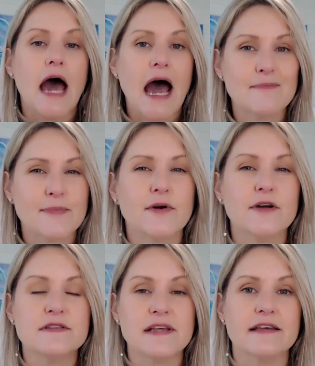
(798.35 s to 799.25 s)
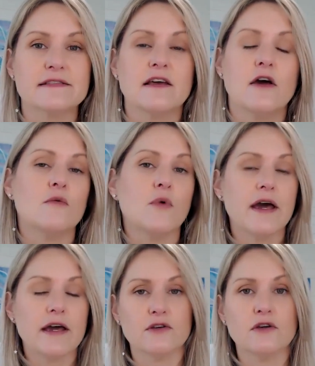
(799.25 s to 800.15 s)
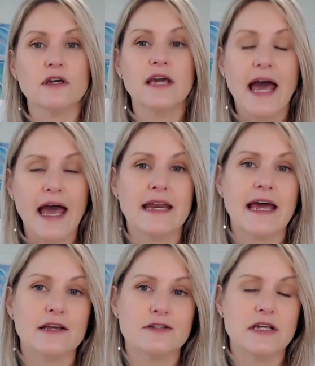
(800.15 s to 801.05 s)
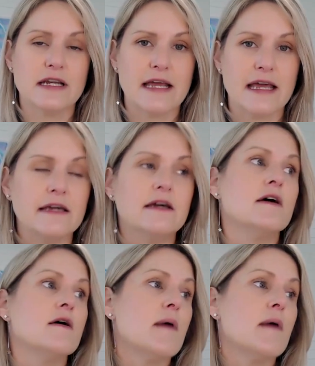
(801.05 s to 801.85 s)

a process where you can actually